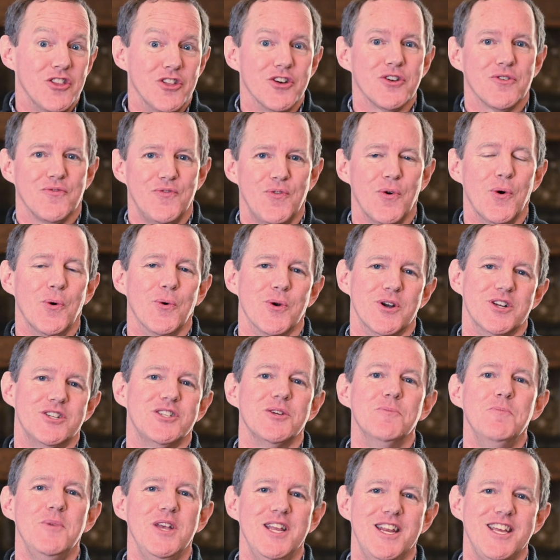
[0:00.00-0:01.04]
look forward
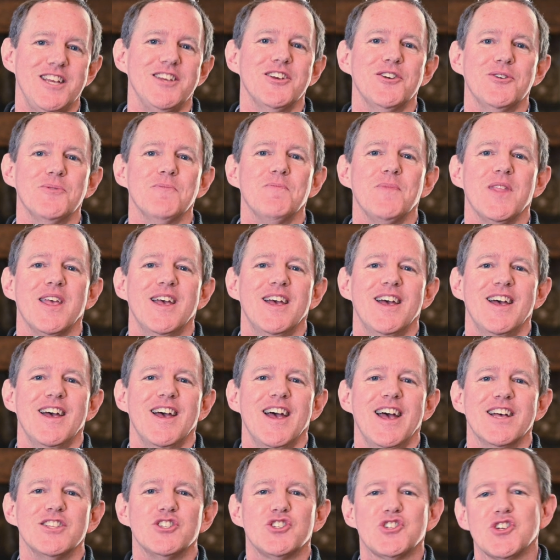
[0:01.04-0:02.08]
to meeting you.
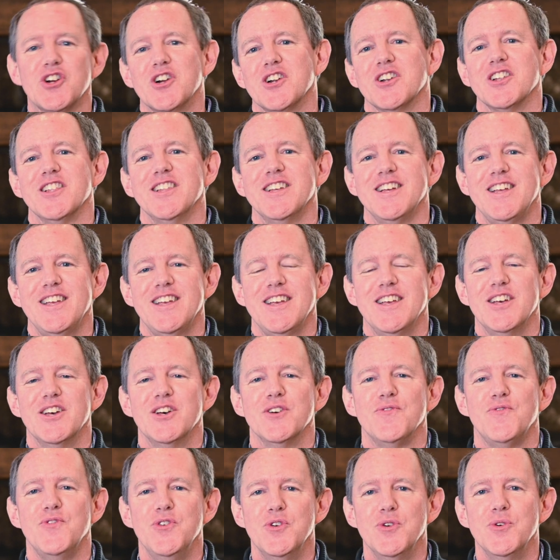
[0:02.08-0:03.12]
And certainly,
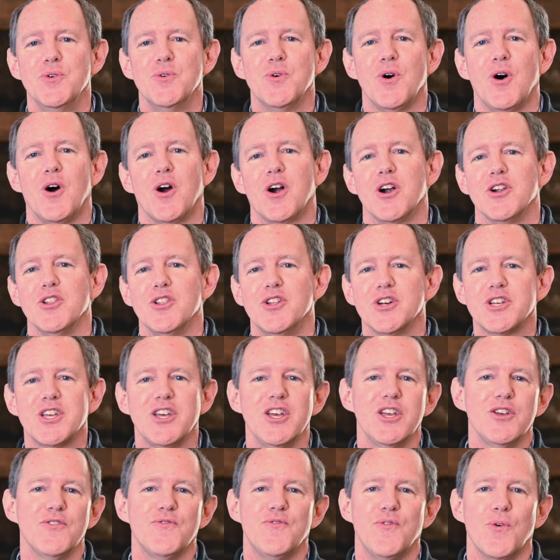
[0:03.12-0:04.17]
if you are
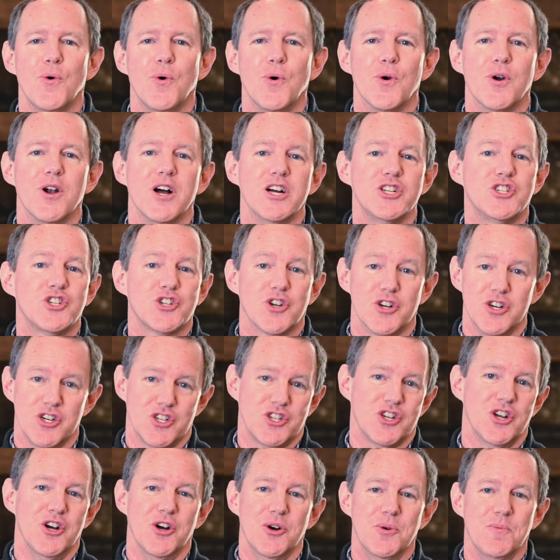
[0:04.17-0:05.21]
looking for a
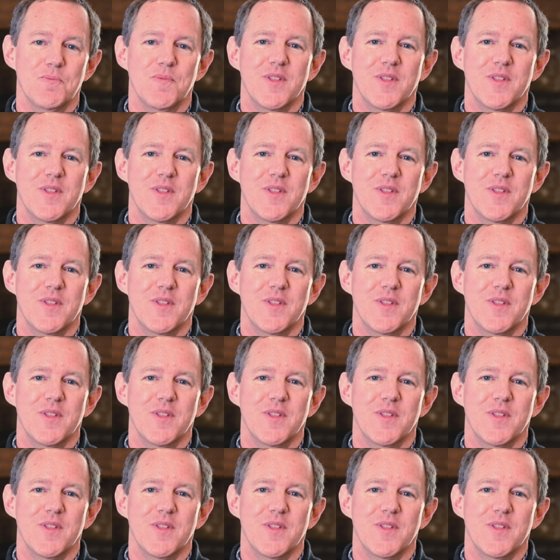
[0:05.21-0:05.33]
church home,